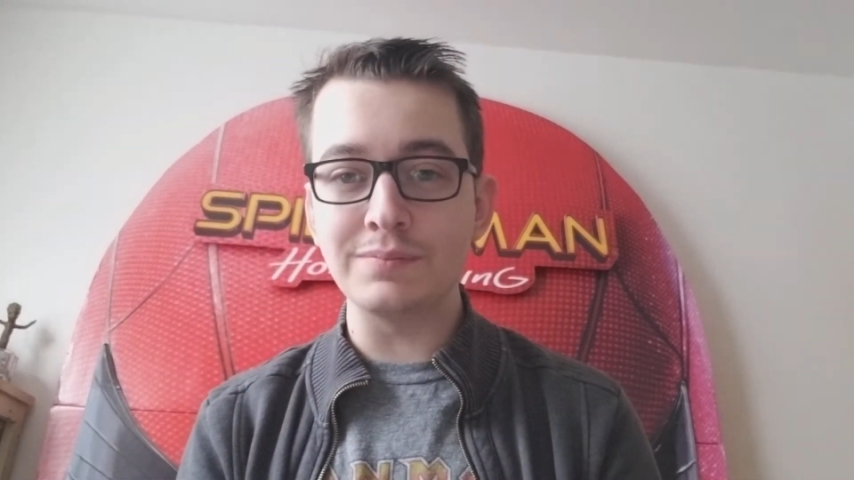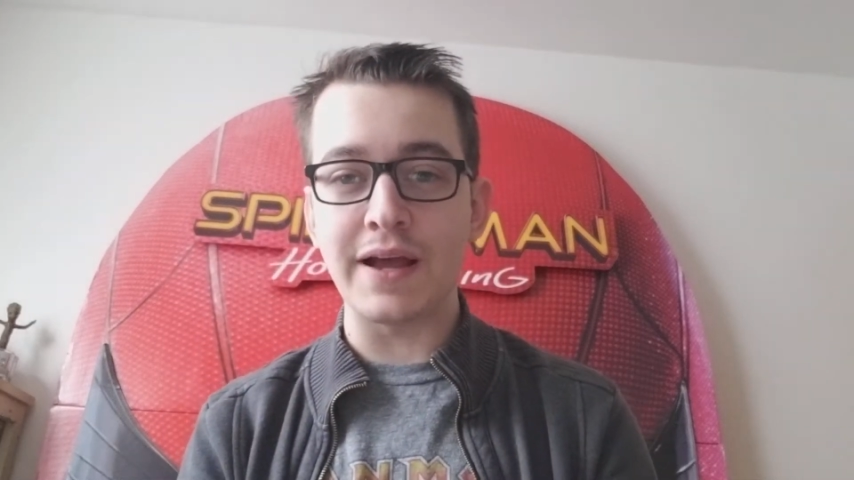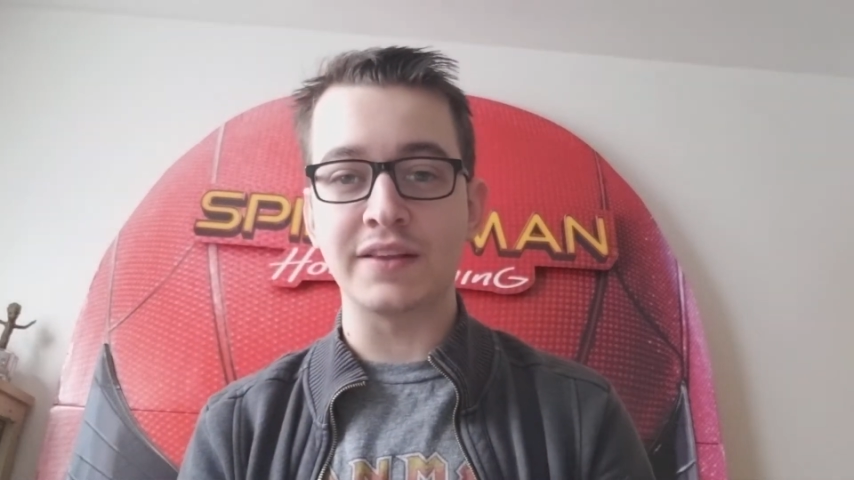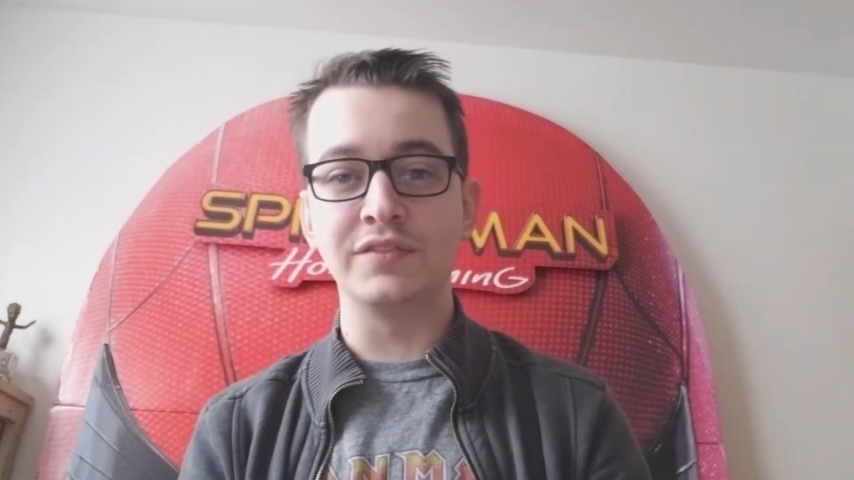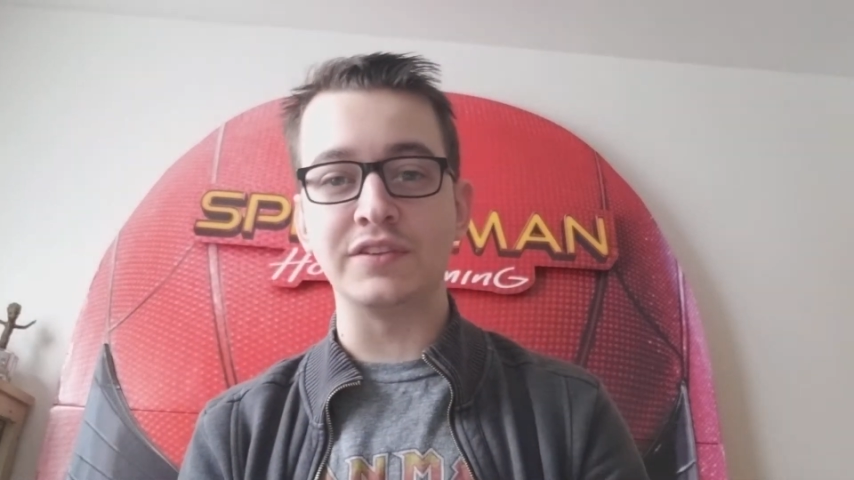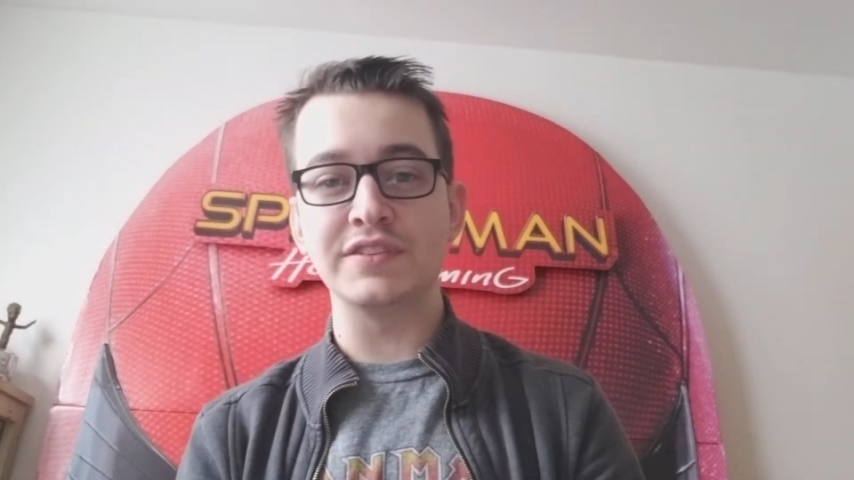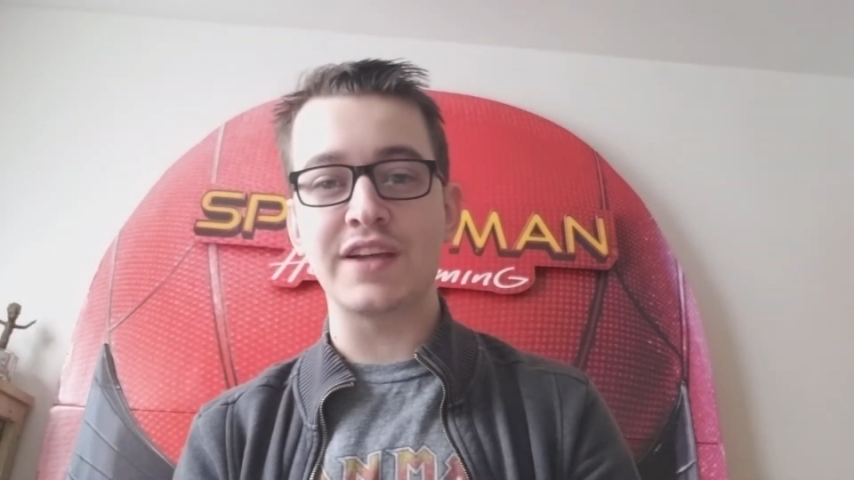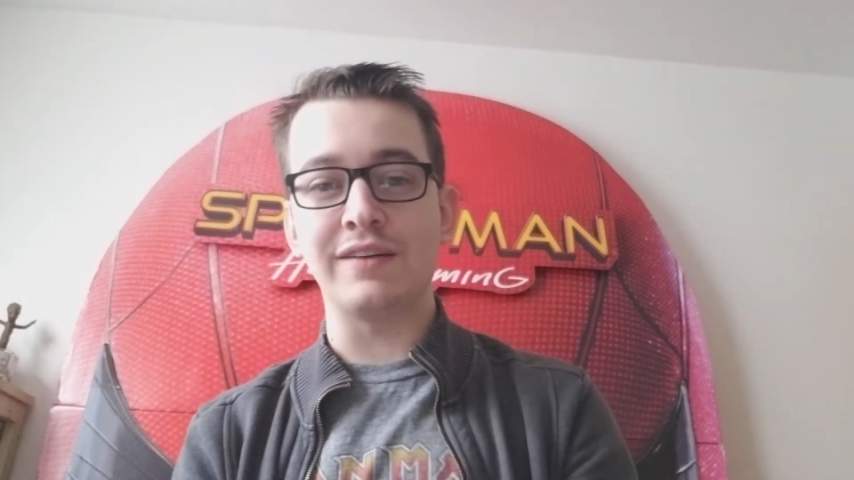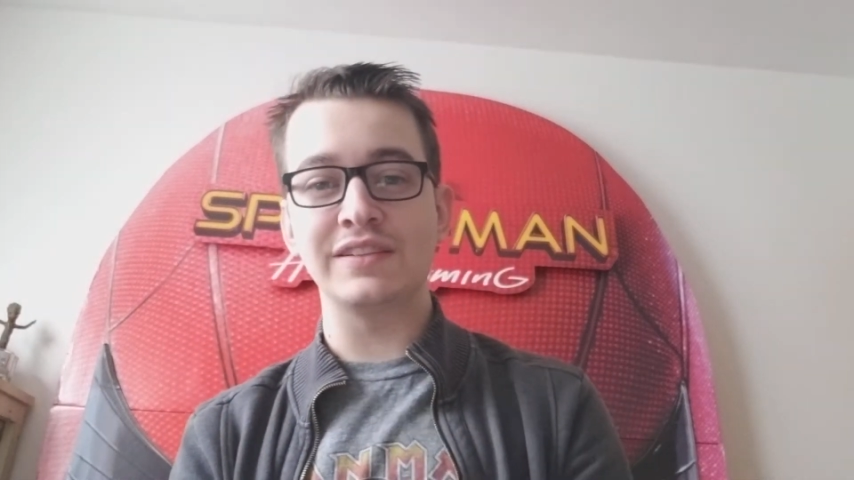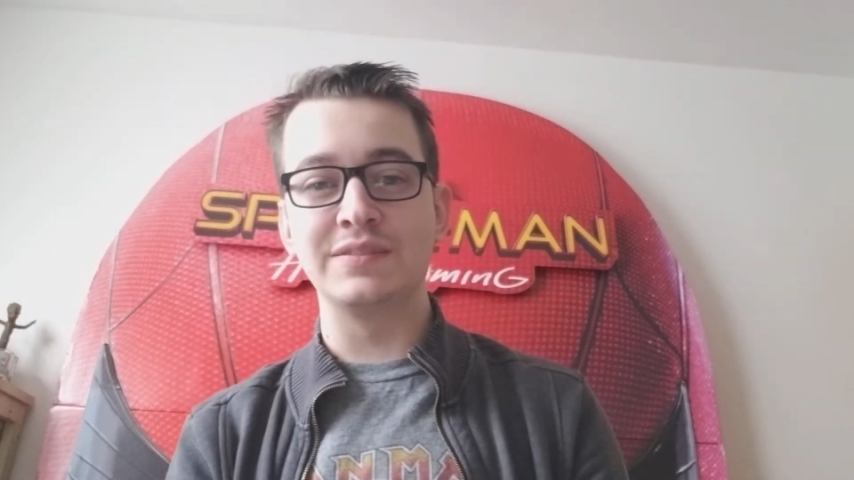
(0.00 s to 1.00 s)
back to Volts
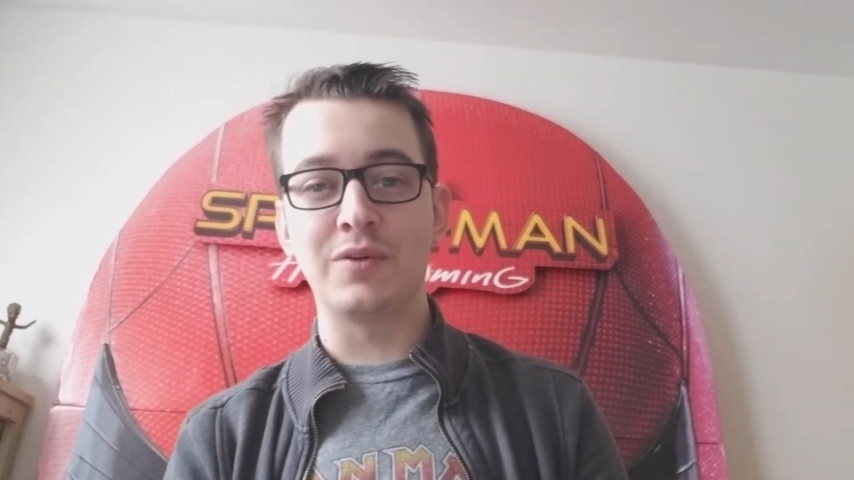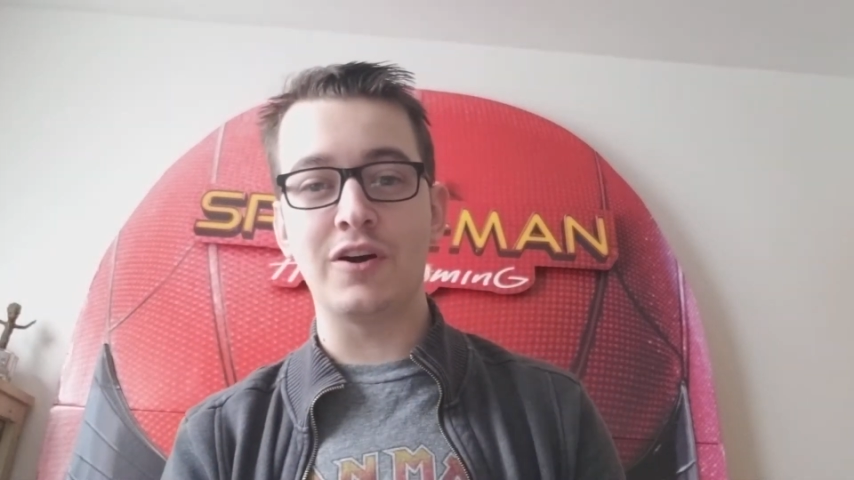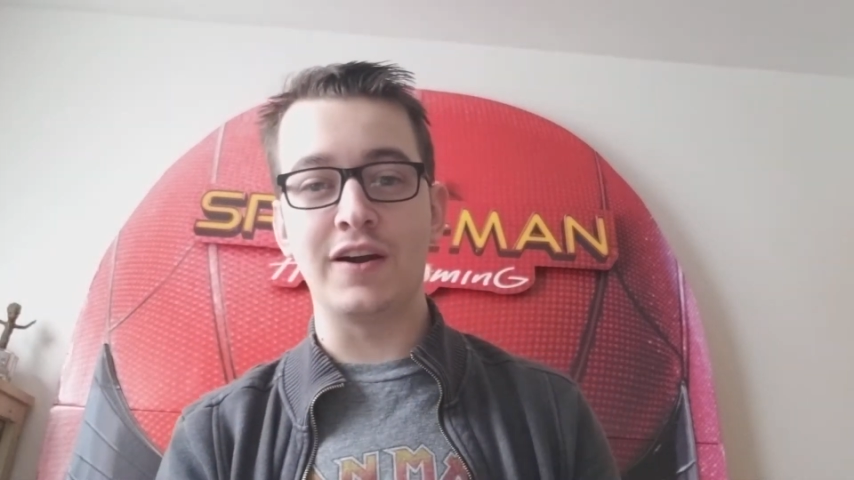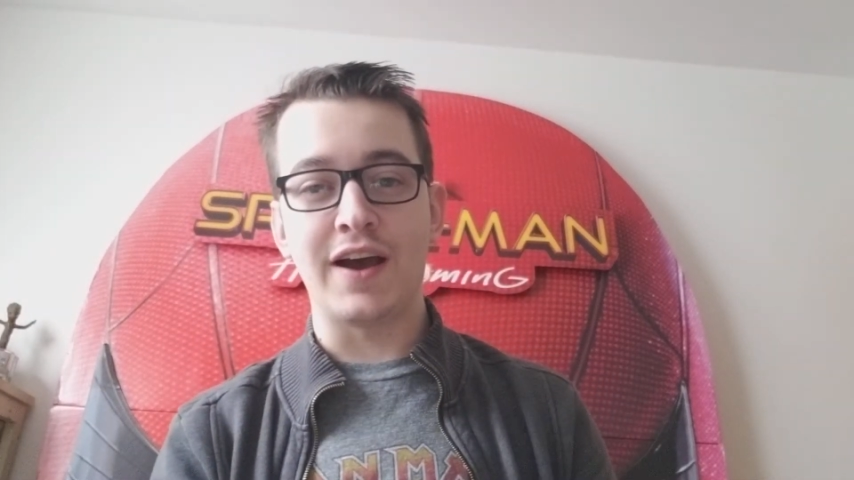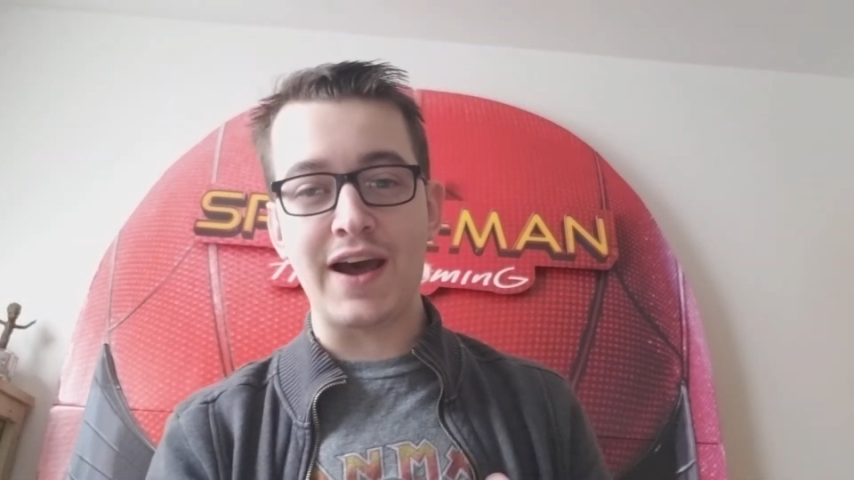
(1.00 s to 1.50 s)
Comics and More.